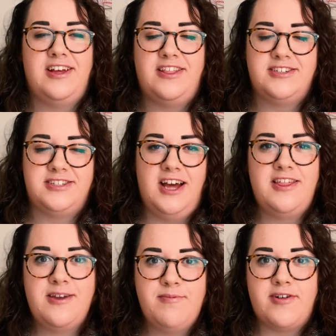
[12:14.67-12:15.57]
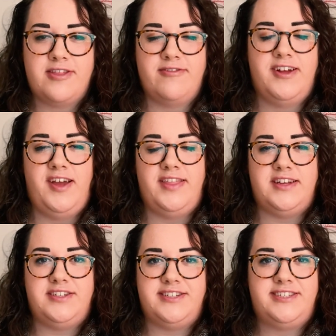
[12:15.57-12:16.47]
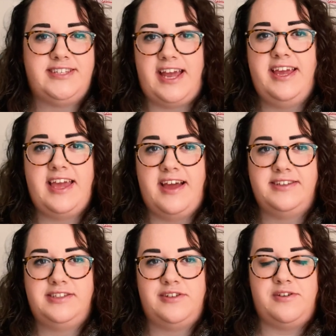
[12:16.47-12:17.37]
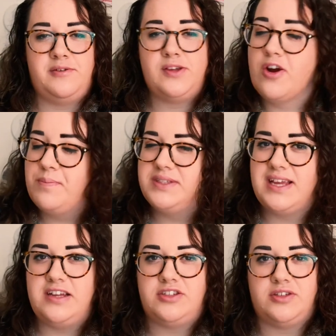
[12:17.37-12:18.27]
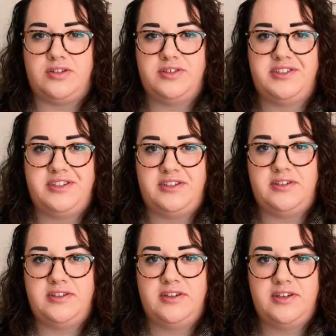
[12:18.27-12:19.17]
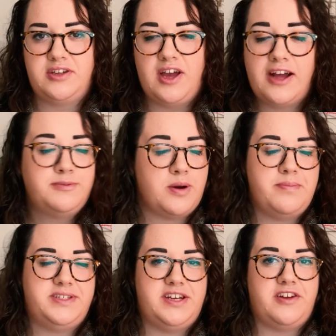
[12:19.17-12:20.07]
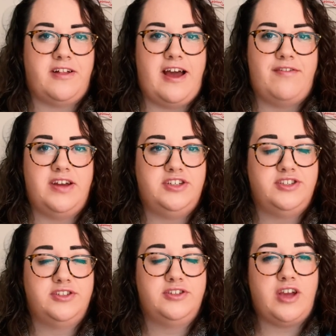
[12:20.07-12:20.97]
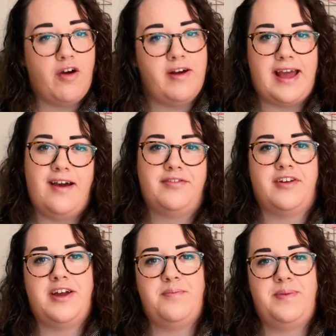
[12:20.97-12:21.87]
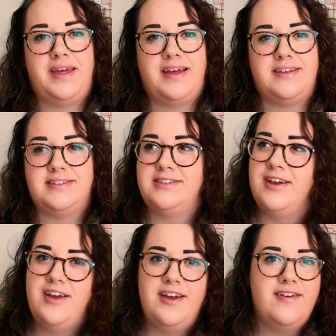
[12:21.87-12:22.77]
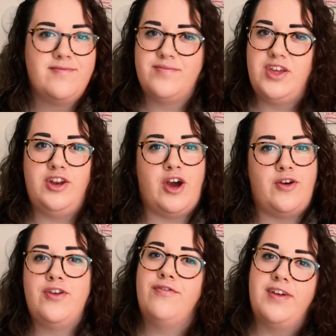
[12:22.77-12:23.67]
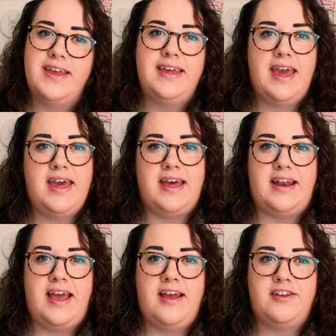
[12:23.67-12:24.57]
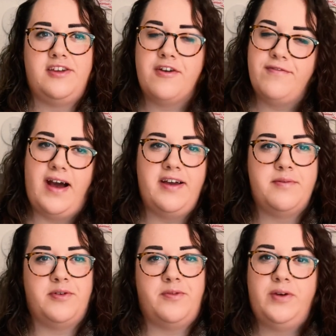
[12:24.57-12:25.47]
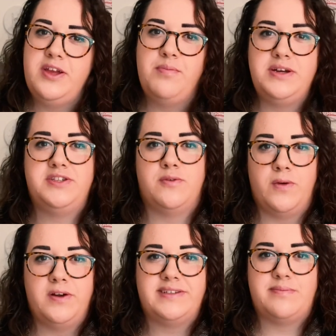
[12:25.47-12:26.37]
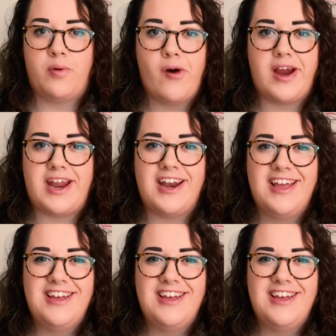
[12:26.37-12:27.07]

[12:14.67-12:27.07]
there's nothing more thrilling than just saying yes to your potential, to God's purpose in your life, and just going after it, because you know you freaking can, and you're valuable. What you bring to the world is important.